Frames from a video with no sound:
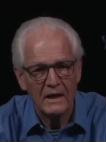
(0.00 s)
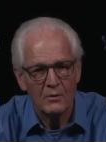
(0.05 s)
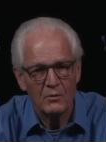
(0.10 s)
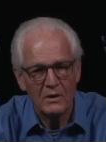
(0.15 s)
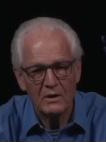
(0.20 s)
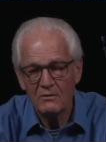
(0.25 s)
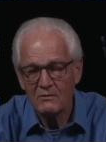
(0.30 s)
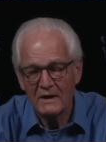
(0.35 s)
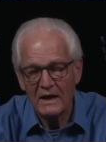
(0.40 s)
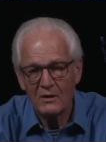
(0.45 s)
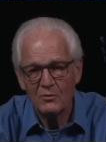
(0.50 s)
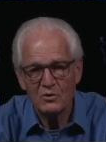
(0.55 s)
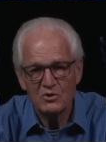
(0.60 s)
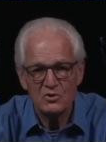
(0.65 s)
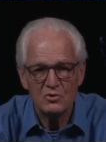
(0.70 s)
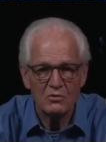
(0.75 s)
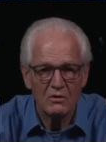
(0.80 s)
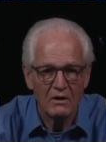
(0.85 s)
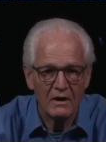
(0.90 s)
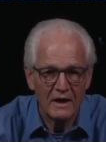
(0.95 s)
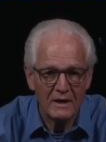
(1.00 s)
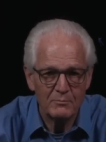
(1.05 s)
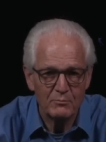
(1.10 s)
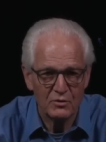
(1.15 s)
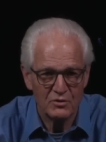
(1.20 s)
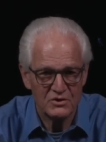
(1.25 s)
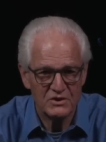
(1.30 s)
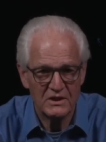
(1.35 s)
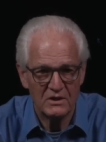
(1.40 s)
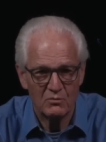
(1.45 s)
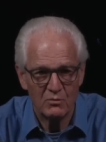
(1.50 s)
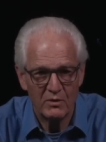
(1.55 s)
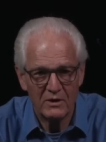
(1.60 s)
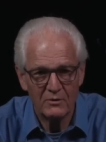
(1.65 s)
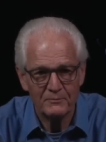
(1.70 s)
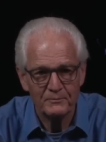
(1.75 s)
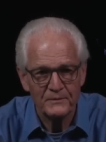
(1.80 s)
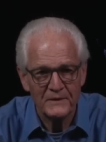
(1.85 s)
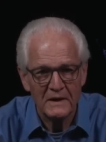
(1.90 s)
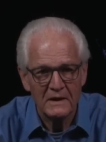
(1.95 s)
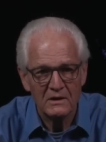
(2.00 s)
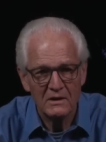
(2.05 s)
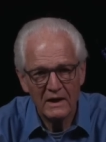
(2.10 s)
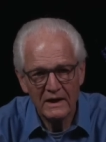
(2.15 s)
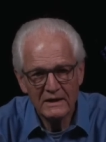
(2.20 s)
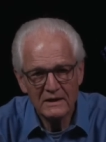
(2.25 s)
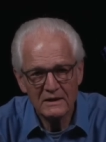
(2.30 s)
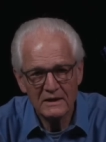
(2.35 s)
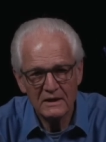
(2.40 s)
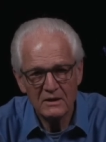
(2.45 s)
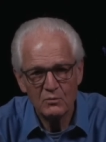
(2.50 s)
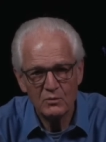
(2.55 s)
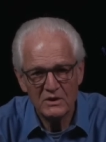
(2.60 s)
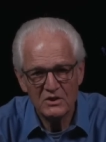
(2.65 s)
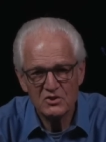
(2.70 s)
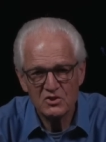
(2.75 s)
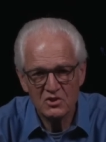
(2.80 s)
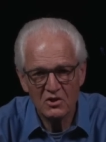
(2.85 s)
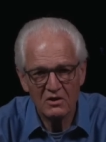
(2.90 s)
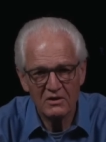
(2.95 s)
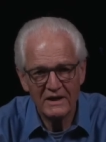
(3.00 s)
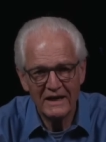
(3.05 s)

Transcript: Well, how would you or I proceed? Well, likely we'd start